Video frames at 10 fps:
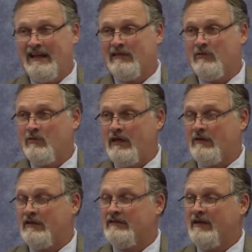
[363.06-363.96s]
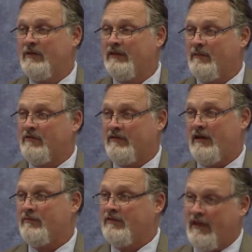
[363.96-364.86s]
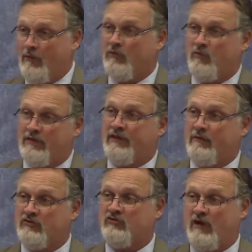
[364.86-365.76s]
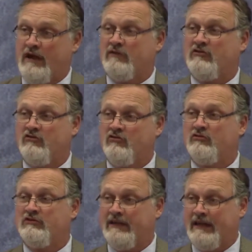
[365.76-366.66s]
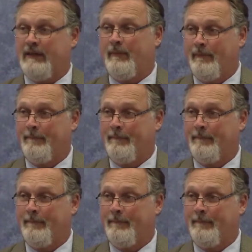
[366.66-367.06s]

answer without condemning themselves, and that was what they were trying to do to him.